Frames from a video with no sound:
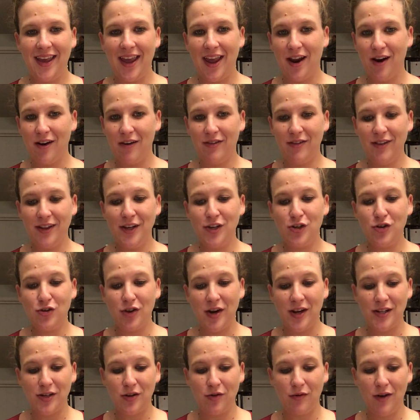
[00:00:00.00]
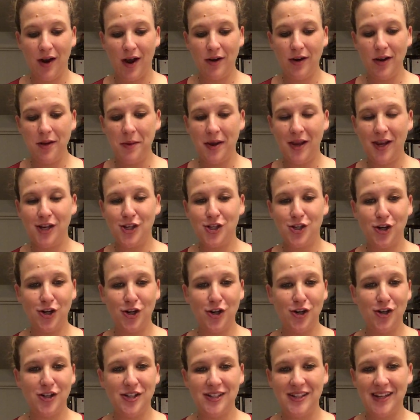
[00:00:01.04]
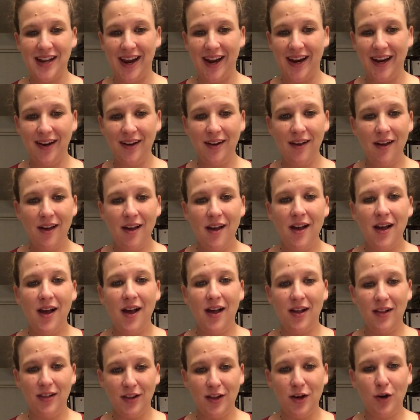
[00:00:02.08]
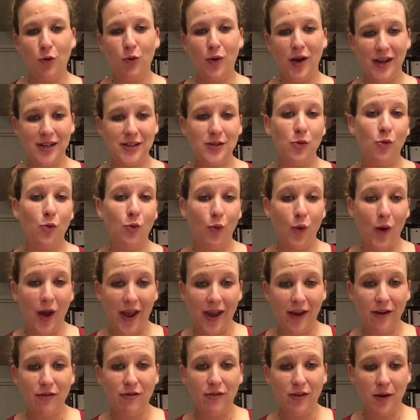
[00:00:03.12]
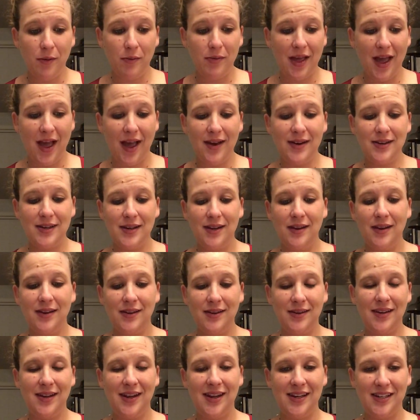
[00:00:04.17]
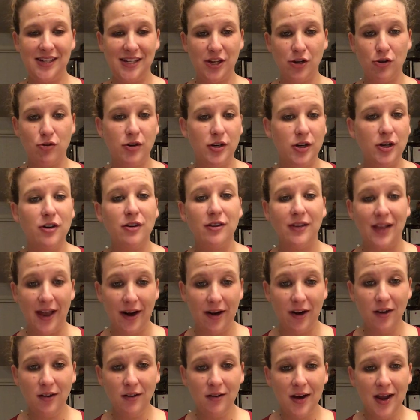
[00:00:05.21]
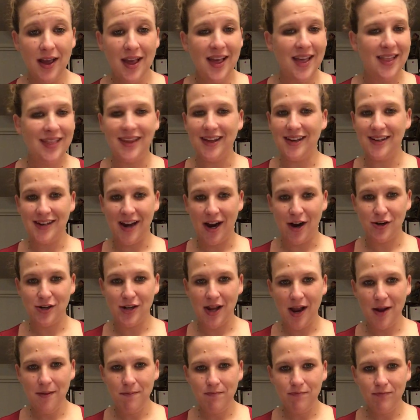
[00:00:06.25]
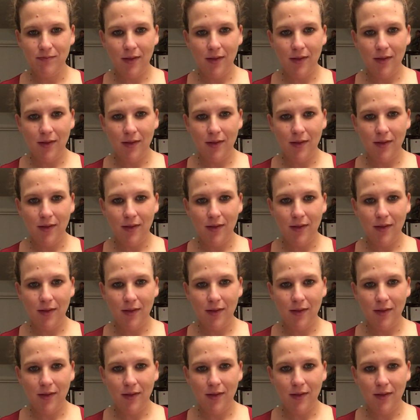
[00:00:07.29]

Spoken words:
carefully trace around it, making sure you're staying a little ways away from that interior letter the entire time,